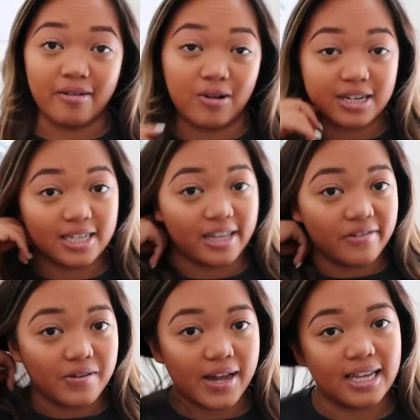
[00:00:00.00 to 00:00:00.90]
I wanted to
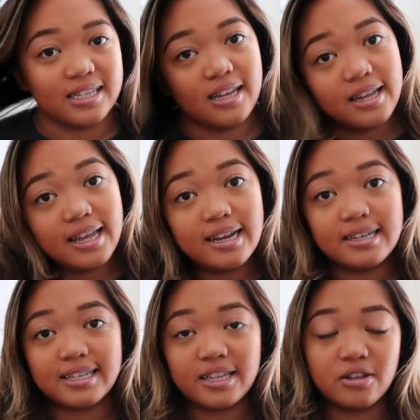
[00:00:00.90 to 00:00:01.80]
give you guys an
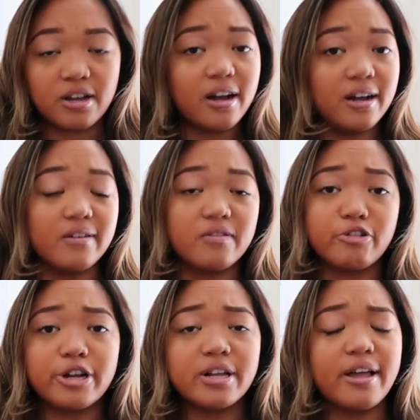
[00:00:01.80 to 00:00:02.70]
inside look
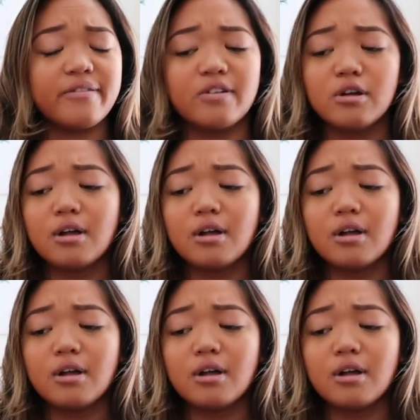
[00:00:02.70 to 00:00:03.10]
of Greek life,